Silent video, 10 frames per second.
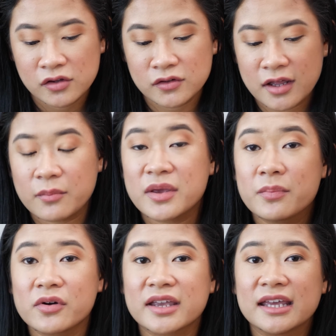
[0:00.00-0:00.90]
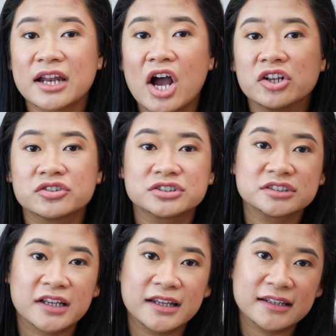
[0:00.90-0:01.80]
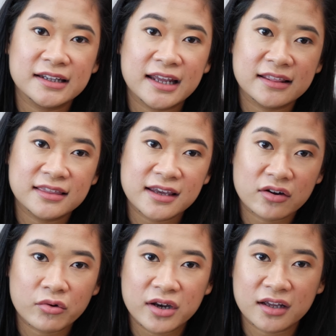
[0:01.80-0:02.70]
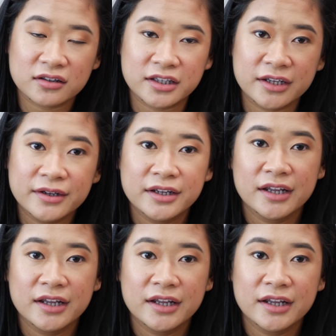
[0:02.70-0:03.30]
so that people can understand it and think critically.